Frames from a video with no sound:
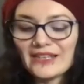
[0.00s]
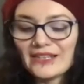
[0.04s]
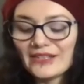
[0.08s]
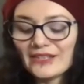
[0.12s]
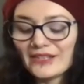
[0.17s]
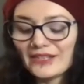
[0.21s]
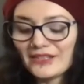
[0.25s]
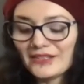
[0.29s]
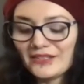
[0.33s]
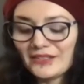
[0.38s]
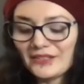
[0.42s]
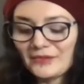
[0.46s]

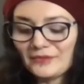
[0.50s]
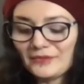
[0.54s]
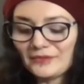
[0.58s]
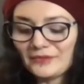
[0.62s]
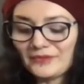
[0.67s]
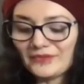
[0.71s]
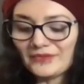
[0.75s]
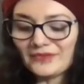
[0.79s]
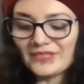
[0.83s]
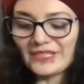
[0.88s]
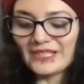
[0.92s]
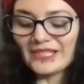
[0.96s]

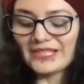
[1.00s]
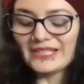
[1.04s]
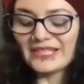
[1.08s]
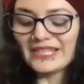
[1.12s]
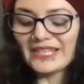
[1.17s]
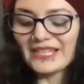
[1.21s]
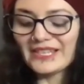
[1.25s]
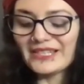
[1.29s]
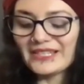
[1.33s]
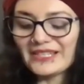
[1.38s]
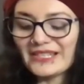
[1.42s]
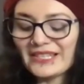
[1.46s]

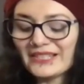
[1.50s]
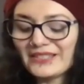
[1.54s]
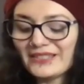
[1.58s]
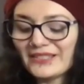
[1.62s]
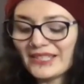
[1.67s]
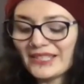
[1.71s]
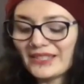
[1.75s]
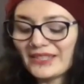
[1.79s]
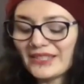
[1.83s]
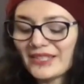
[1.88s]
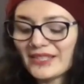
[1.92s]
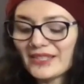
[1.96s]
And
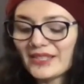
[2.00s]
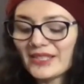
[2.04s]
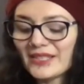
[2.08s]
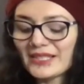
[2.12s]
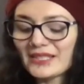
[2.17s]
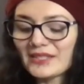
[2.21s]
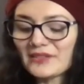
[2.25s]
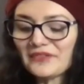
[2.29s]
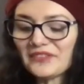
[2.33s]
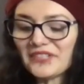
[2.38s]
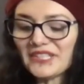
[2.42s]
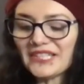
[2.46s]
I think
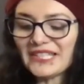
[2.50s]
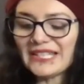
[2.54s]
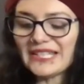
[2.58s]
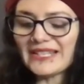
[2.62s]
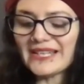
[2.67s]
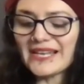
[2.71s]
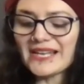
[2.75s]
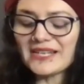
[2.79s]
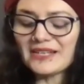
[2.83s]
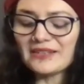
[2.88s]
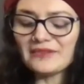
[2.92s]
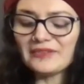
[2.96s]
that's funny.
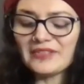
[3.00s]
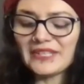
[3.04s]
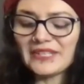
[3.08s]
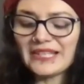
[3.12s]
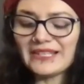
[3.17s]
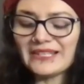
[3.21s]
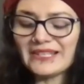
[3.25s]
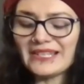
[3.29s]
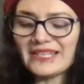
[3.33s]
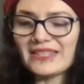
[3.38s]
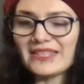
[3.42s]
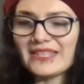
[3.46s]
Kind of like,
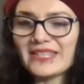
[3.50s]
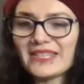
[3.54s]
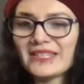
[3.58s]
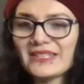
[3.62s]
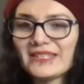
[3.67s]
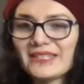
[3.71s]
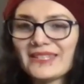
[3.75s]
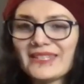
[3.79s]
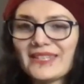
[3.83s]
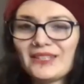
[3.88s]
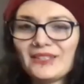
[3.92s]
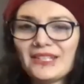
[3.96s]
I think
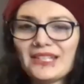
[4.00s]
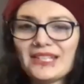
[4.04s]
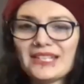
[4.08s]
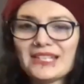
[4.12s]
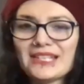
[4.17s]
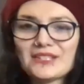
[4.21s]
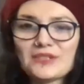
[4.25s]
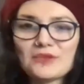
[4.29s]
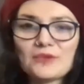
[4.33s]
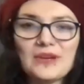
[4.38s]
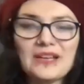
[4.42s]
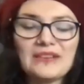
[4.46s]
killing
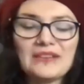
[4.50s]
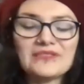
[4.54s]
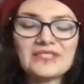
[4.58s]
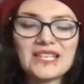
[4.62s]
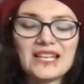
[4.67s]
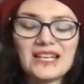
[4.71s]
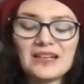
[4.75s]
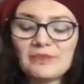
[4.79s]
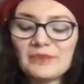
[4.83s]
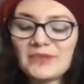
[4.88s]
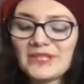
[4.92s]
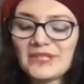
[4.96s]
his wives
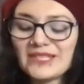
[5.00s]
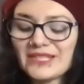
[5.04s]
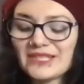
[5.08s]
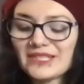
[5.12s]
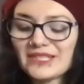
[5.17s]
happens